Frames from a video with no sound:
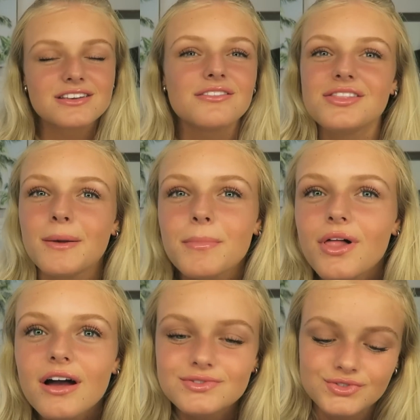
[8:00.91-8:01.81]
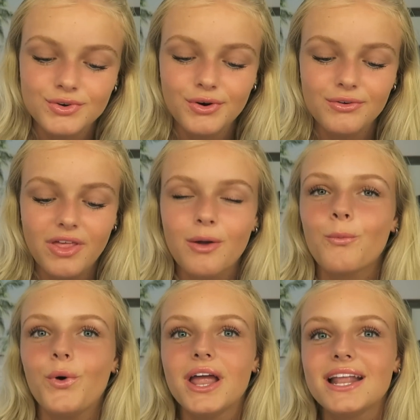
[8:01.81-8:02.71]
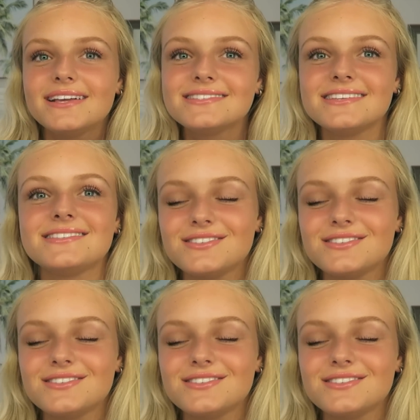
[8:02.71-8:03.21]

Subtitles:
a lip gloss or like what is this?